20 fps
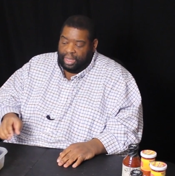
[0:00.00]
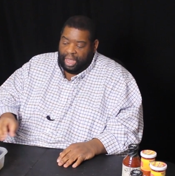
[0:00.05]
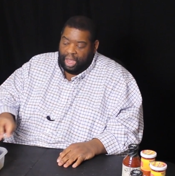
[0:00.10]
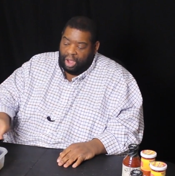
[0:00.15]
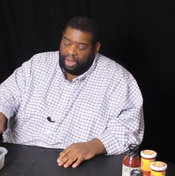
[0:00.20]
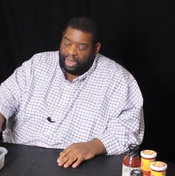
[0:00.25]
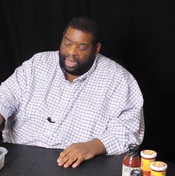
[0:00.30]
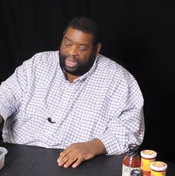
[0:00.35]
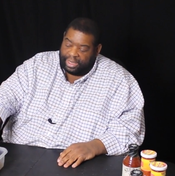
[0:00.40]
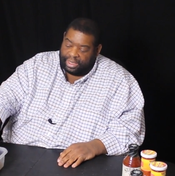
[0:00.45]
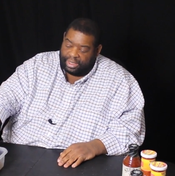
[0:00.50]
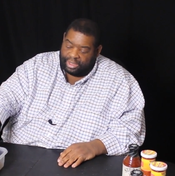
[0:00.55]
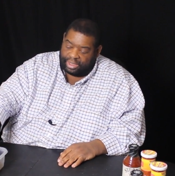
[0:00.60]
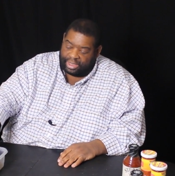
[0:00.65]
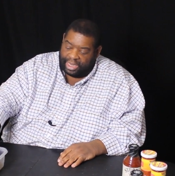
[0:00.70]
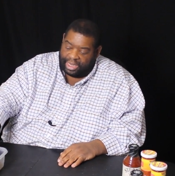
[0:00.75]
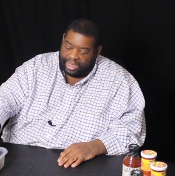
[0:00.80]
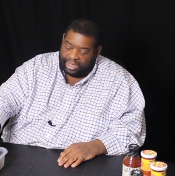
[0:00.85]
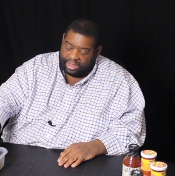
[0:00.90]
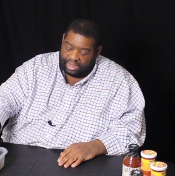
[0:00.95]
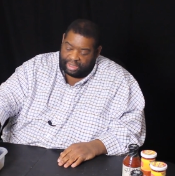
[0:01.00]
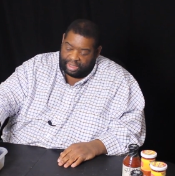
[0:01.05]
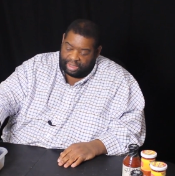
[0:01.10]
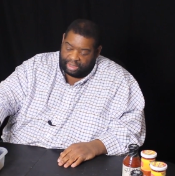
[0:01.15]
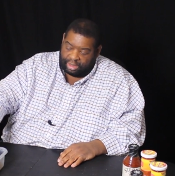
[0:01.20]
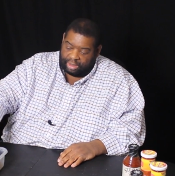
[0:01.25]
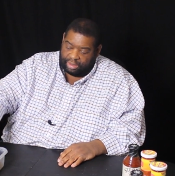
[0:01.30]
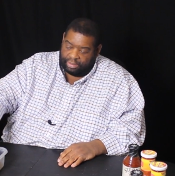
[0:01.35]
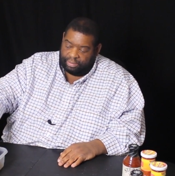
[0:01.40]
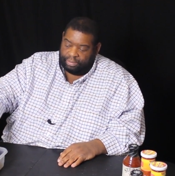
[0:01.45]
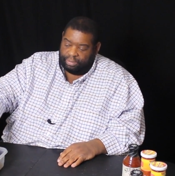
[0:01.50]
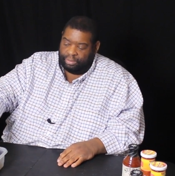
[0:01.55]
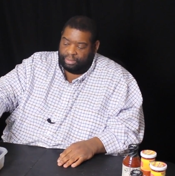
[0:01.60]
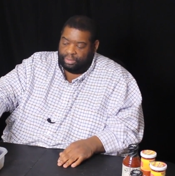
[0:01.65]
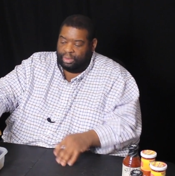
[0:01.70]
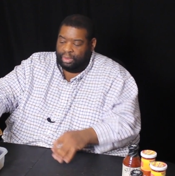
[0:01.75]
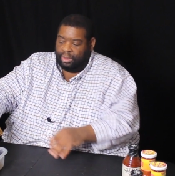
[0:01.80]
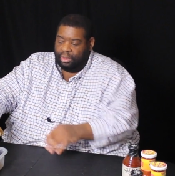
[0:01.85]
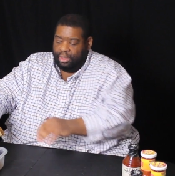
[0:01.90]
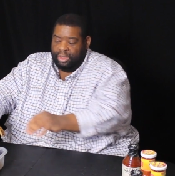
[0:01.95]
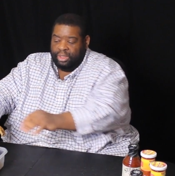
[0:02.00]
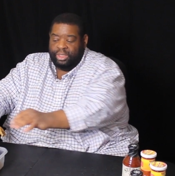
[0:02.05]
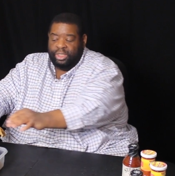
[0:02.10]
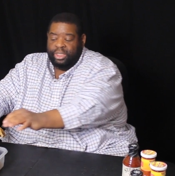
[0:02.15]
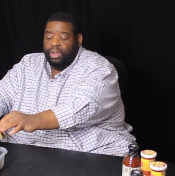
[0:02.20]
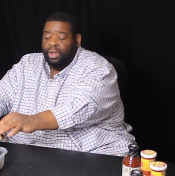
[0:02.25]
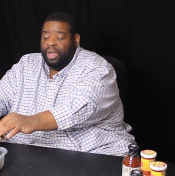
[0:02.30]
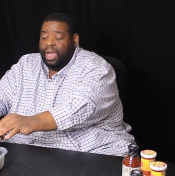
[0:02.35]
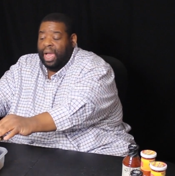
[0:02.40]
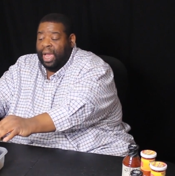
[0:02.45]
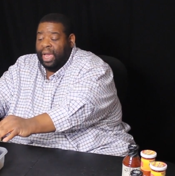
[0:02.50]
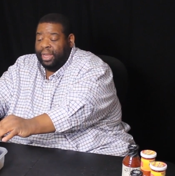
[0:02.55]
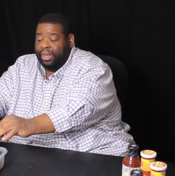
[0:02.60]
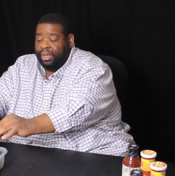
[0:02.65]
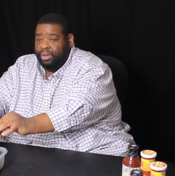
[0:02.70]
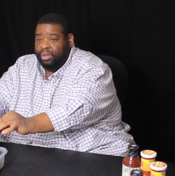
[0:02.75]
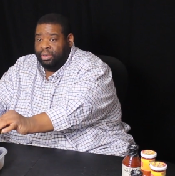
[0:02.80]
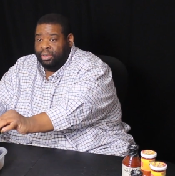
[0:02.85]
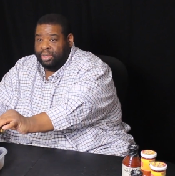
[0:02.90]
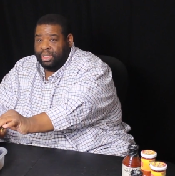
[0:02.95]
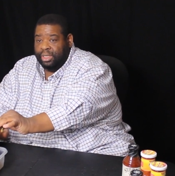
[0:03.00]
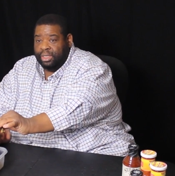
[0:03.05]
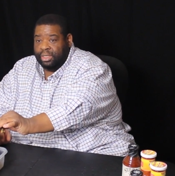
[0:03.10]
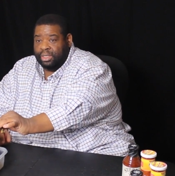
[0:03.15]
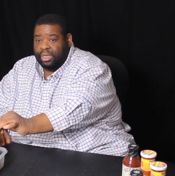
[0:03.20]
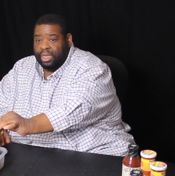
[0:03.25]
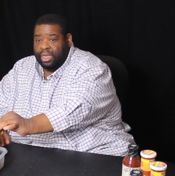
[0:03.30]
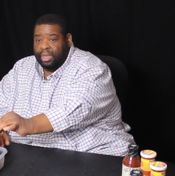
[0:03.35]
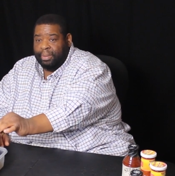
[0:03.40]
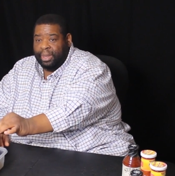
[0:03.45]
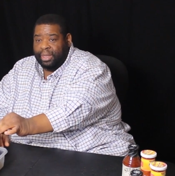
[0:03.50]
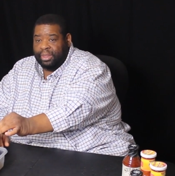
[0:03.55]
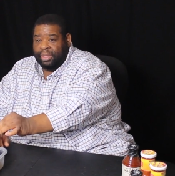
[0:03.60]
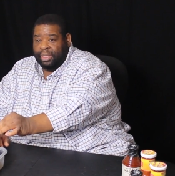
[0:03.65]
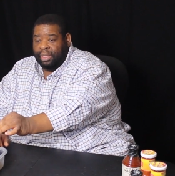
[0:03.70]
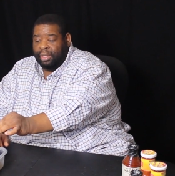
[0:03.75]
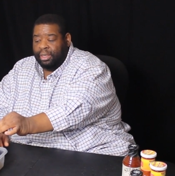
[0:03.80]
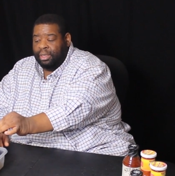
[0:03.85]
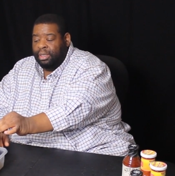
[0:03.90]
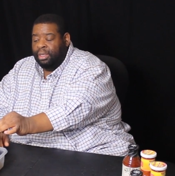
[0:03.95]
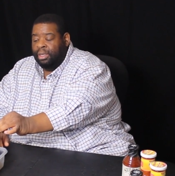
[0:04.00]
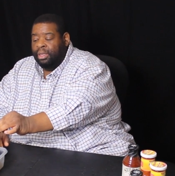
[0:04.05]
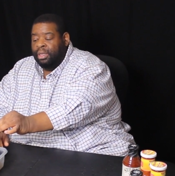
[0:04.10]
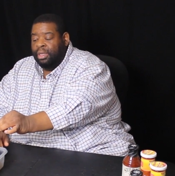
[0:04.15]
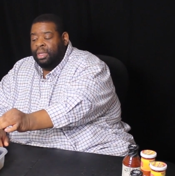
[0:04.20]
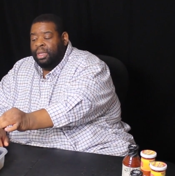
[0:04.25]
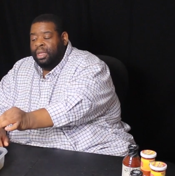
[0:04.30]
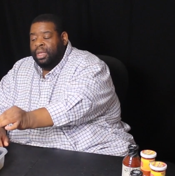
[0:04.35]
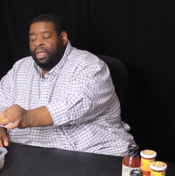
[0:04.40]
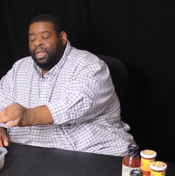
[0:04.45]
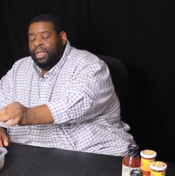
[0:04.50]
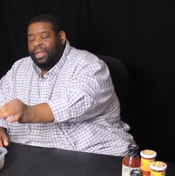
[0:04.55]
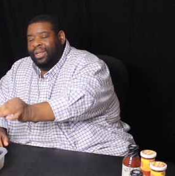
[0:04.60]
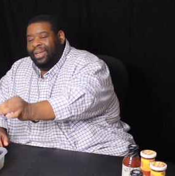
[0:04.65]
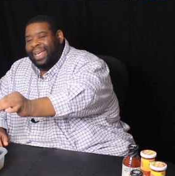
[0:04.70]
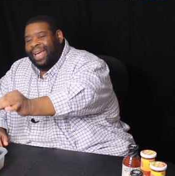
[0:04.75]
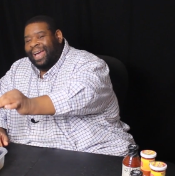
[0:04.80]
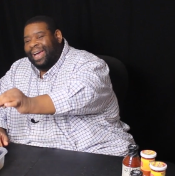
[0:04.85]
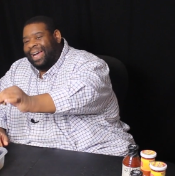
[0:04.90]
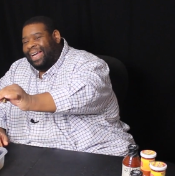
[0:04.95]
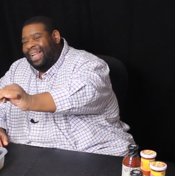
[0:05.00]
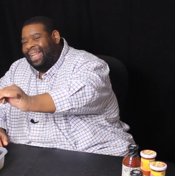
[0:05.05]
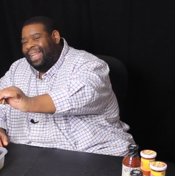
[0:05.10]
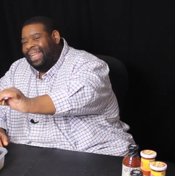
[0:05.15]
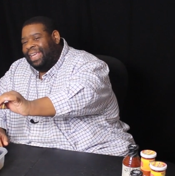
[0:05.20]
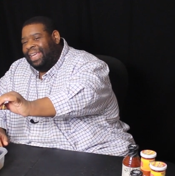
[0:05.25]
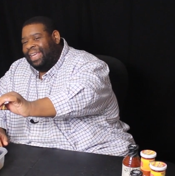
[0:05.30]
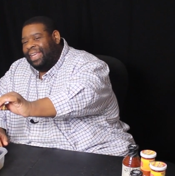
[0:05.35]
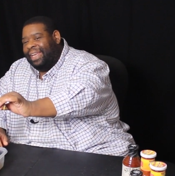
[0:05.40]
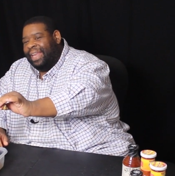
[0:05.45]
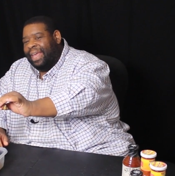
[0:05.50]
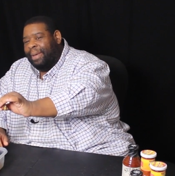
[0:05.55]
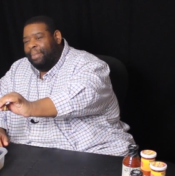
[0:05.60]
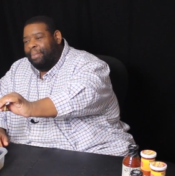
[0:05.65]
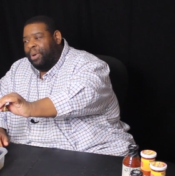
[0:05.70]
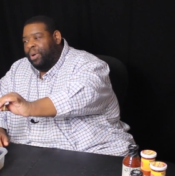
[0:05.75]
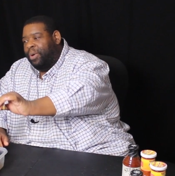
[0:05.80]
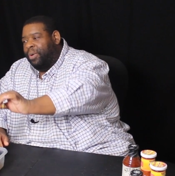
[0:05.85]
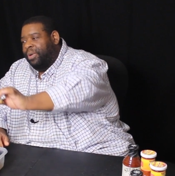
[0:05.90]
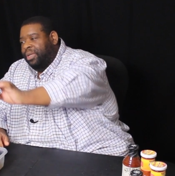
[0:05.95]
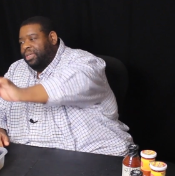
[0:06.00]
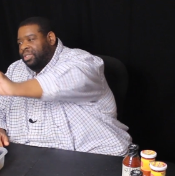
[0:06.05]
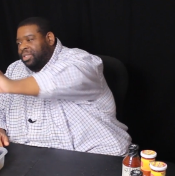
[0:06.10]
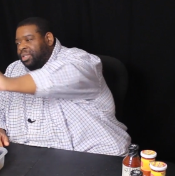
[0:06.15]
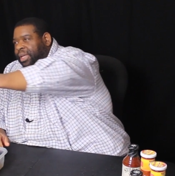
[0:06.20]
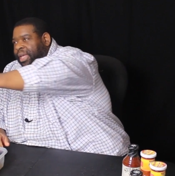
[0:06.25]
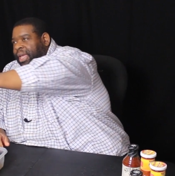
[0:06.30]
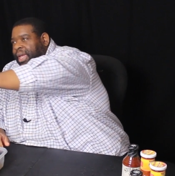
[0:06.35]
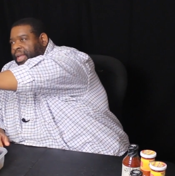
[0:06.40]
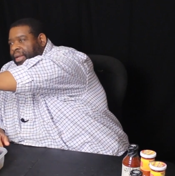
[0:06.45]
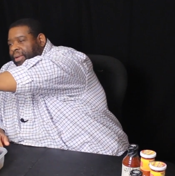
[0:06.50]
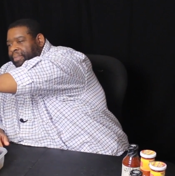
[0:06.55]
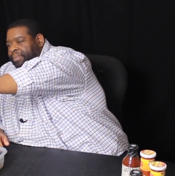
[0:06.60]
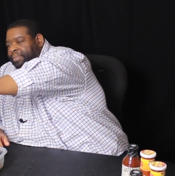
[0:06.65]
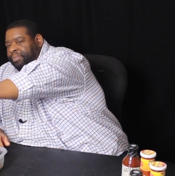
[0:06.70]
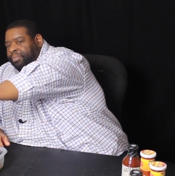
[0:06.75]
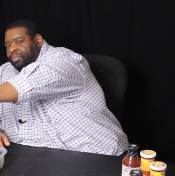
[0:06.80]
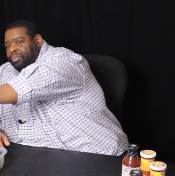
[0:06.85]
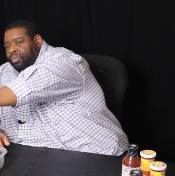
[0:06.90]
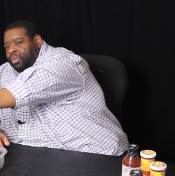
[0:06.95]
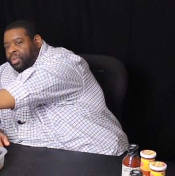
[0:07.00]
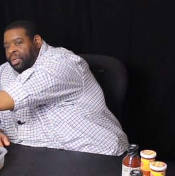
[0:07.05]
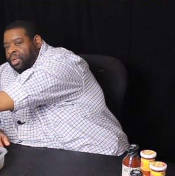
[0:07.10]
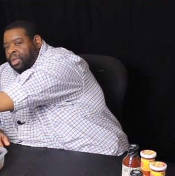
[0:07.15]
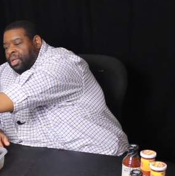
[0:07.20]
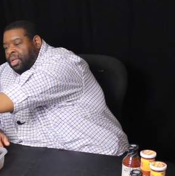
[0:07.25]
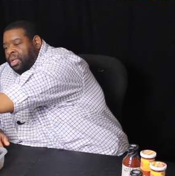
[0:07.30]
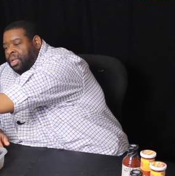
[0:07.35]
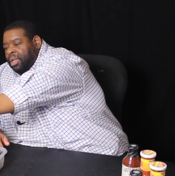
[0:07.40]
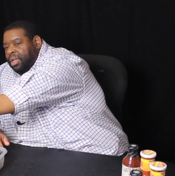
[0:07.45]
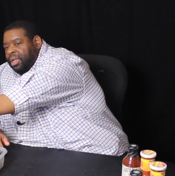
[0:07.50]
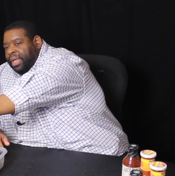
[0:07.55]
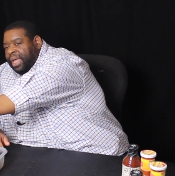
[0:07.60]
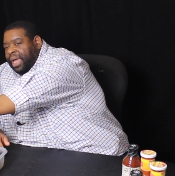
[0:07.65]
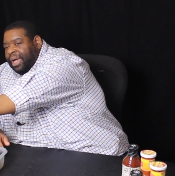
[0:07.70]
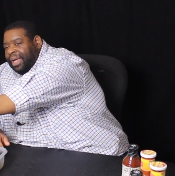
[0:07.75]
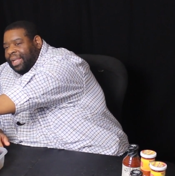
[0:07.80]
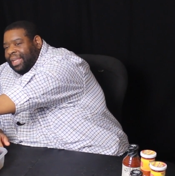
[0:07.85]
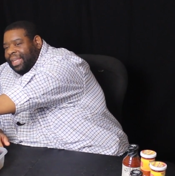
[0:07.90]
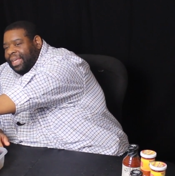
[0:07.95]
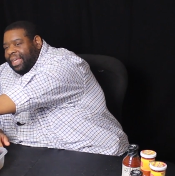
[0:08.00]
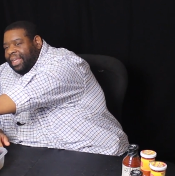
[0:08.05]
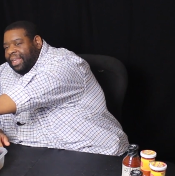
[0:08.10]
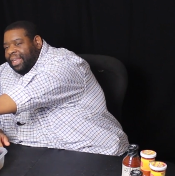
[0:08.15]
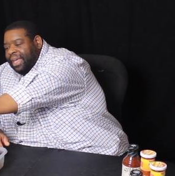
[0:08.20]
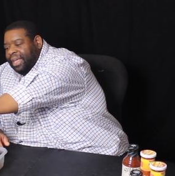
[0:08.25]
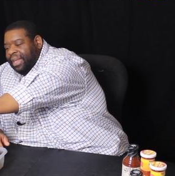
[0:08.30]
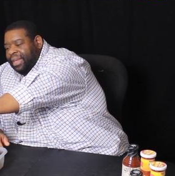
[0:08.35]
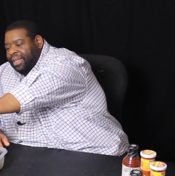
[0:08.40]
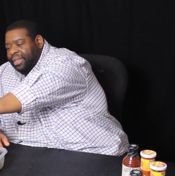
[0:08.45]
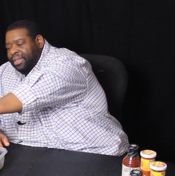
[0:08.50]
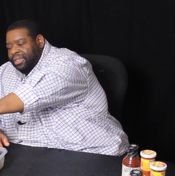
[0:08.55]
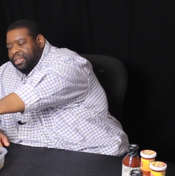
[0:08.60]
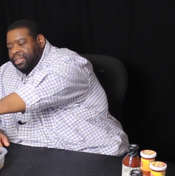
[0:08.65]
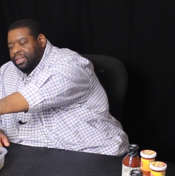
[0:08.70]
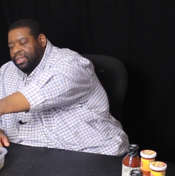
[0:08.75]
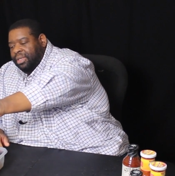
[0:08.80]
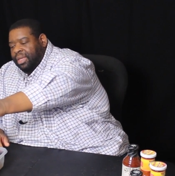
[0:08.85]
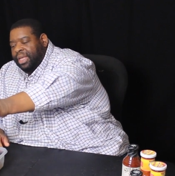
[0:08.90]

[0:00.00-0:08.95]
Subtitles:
All I can say is this, it's still hot. You can see the steam, I think. Look how clean that bone is, look at it. Look how clean that is.